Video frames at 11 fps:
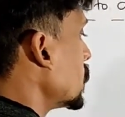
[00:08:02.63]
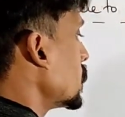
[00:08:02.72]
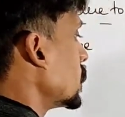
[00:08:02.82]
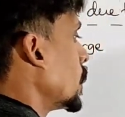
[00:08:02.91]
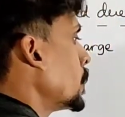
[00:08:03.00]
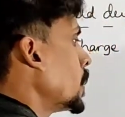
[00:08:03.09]

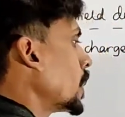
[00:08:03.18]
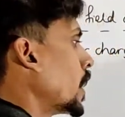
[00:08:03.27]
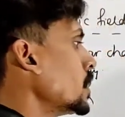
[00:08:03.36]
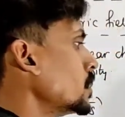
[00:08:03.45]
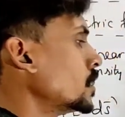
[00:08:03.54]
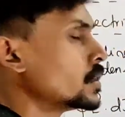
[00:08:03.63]
us name it
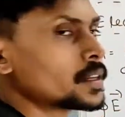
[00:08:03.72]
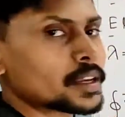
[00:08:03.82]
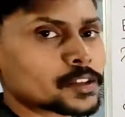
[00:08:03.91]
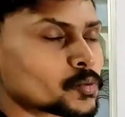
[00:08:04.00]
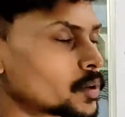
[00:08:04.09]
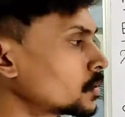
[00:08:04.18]
as
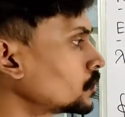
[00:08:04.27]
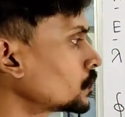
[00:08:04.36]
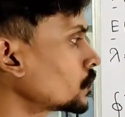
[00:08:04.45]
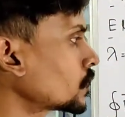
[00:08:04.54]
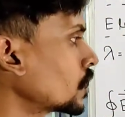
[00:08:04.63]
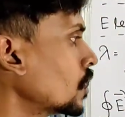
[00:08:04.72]
ds1.
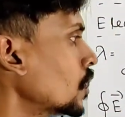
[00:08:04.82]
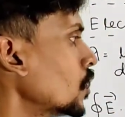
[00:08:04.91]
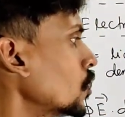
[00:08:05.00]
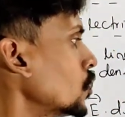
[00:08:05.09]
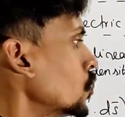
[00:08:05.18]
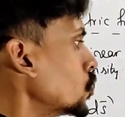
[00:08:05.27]

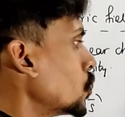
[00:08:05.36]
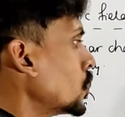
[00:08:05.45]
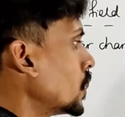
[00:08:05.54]
So